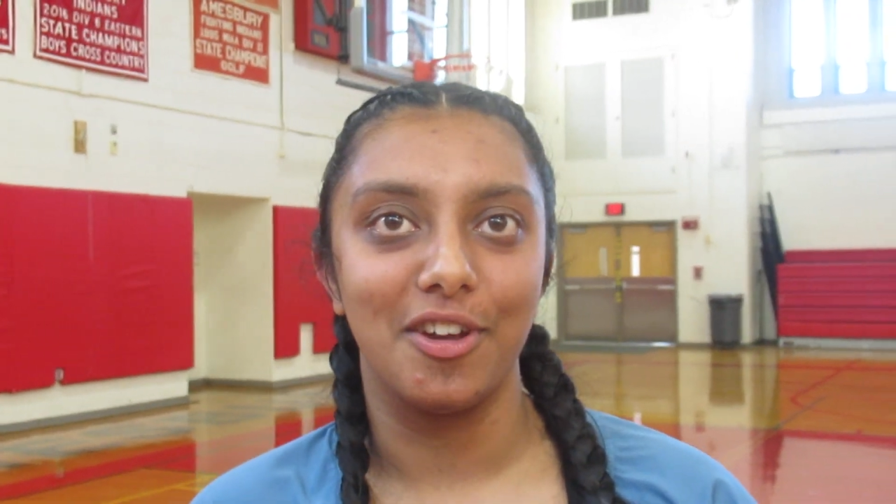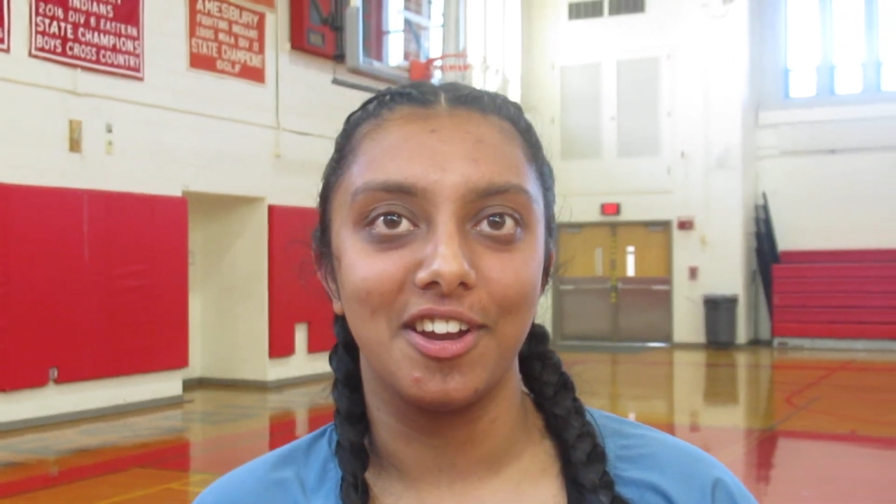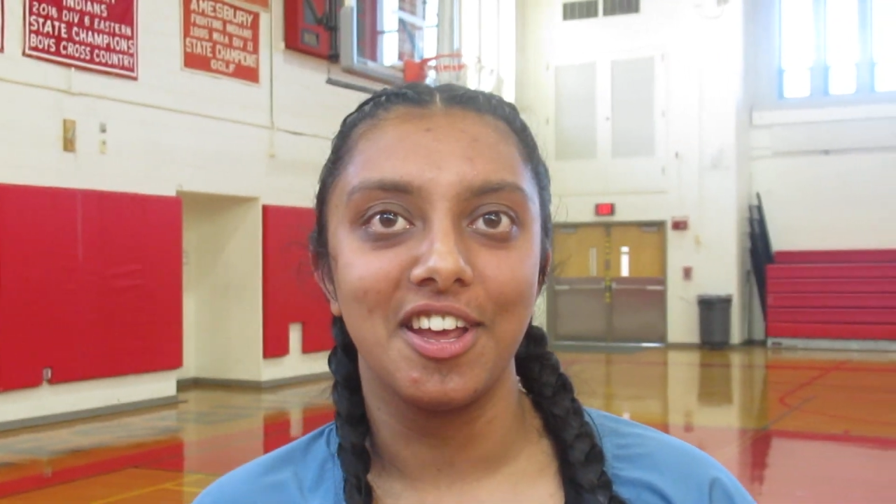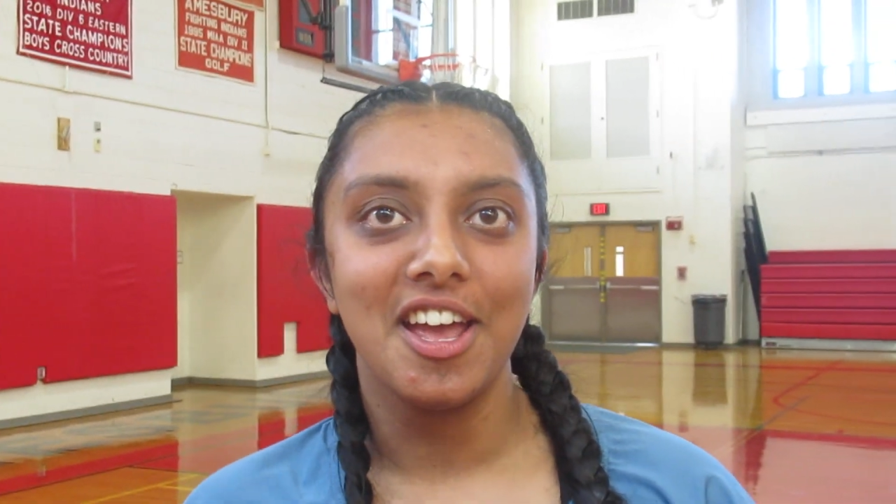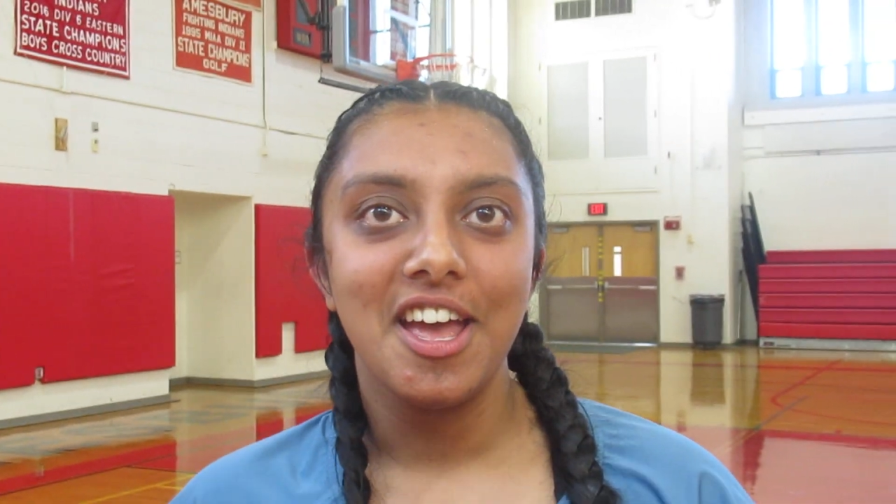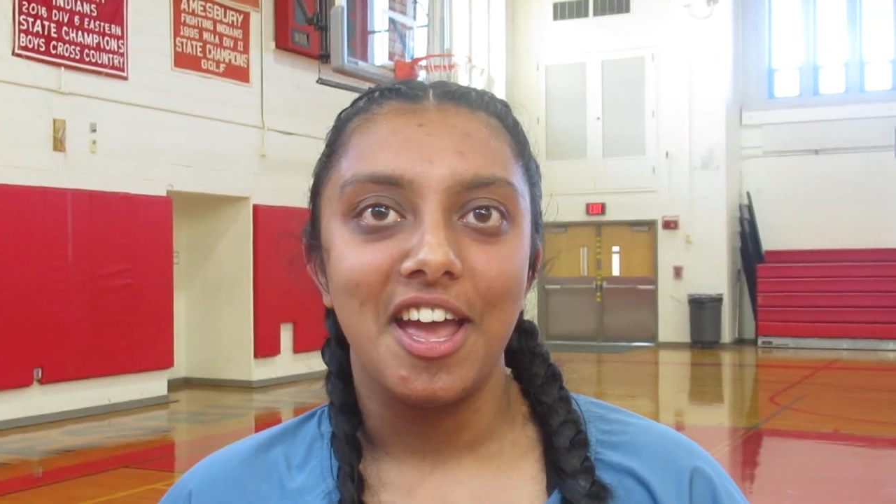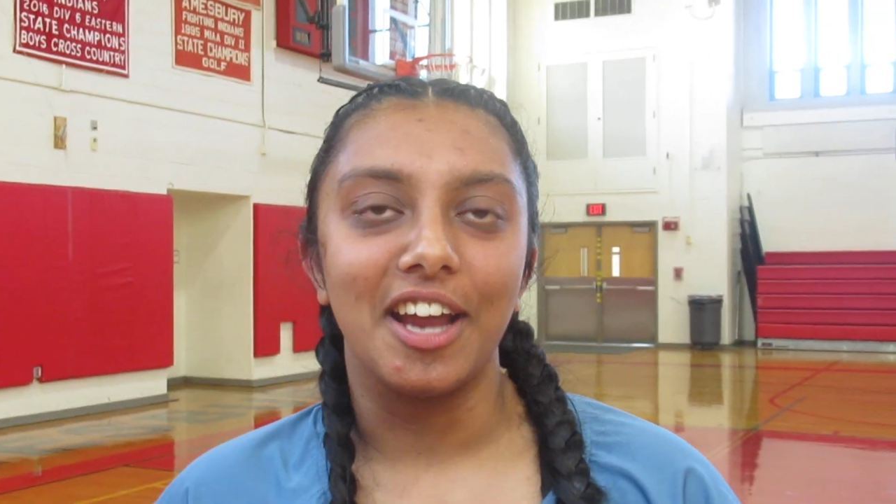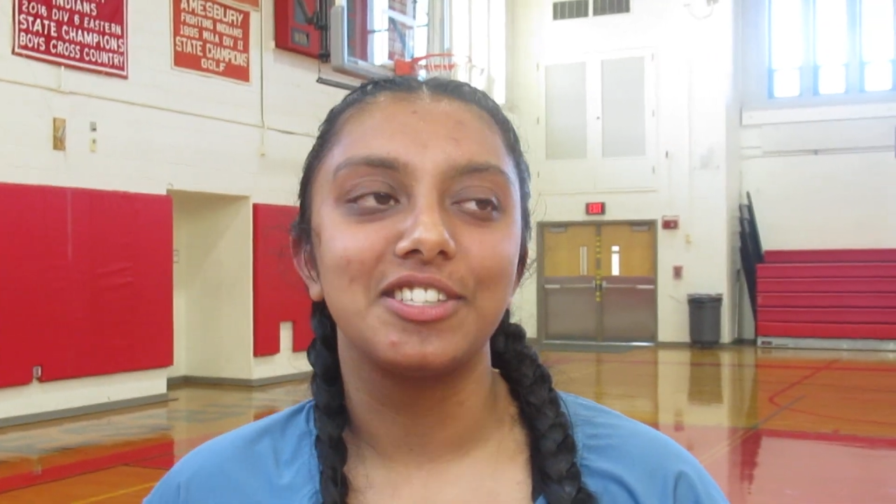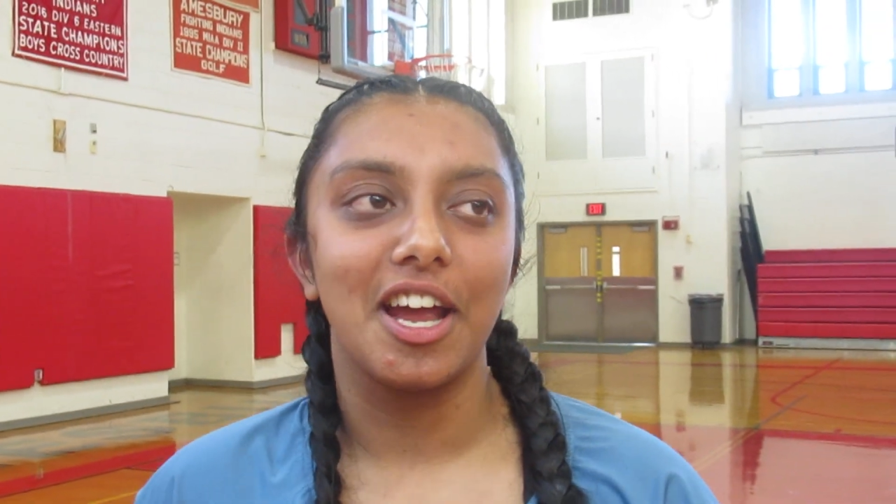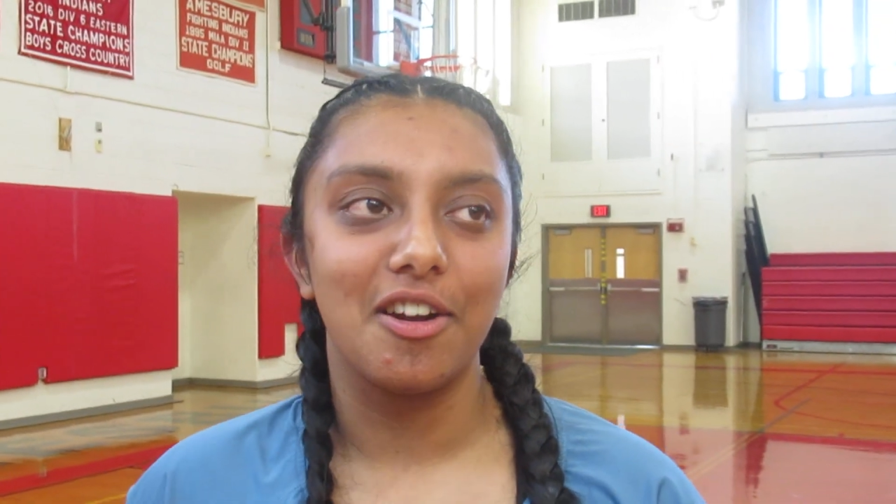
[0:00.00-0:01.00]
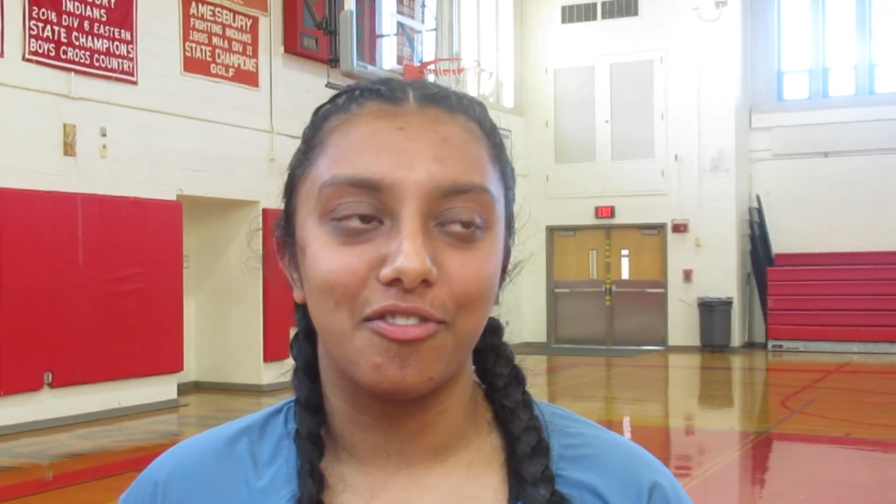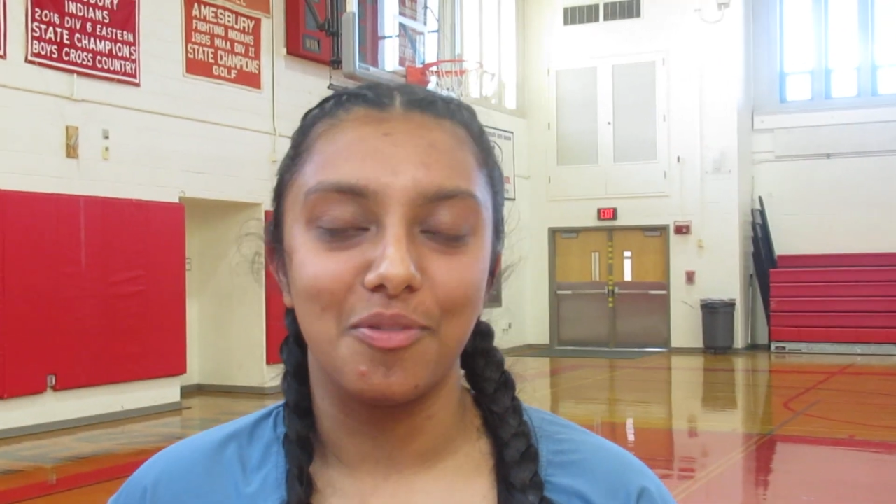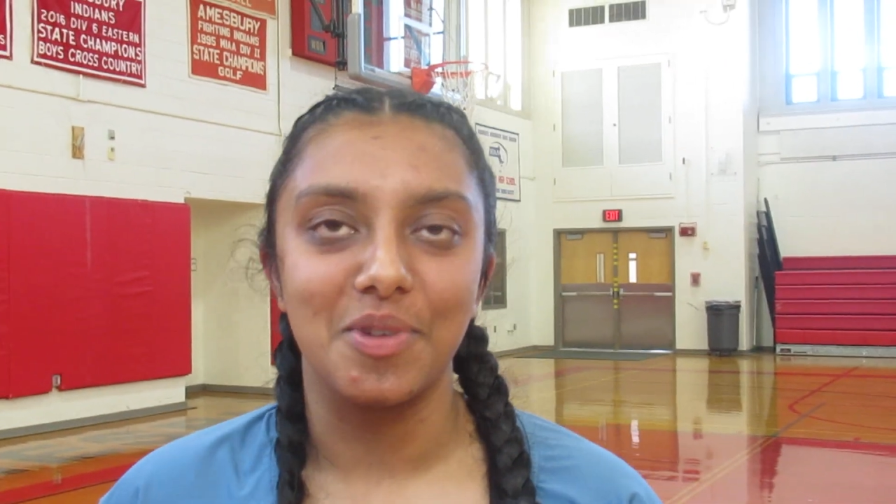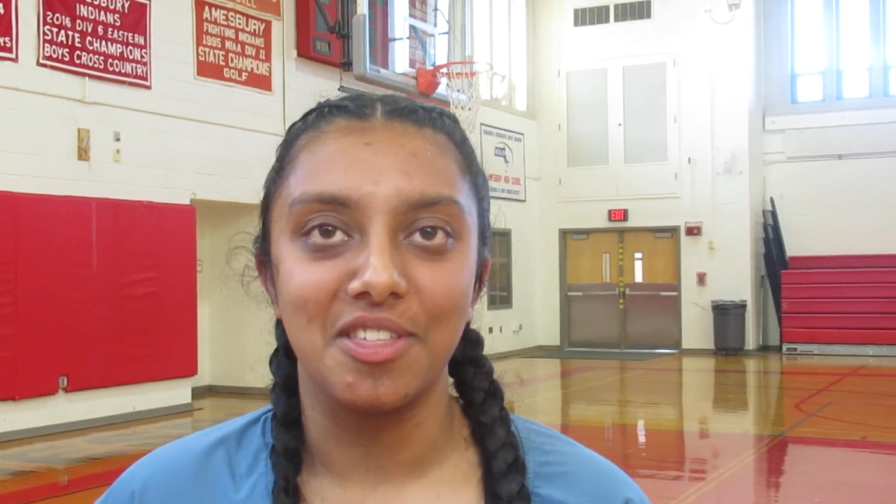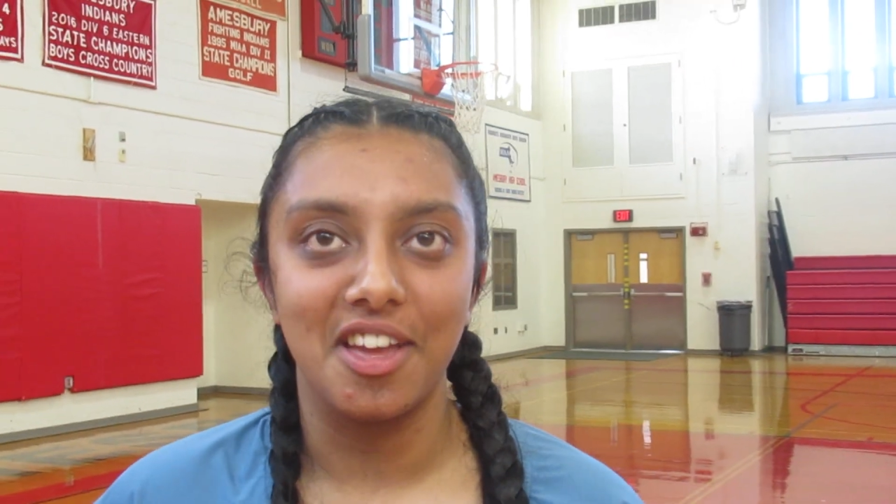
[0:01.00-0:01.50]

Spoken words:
and excited for me.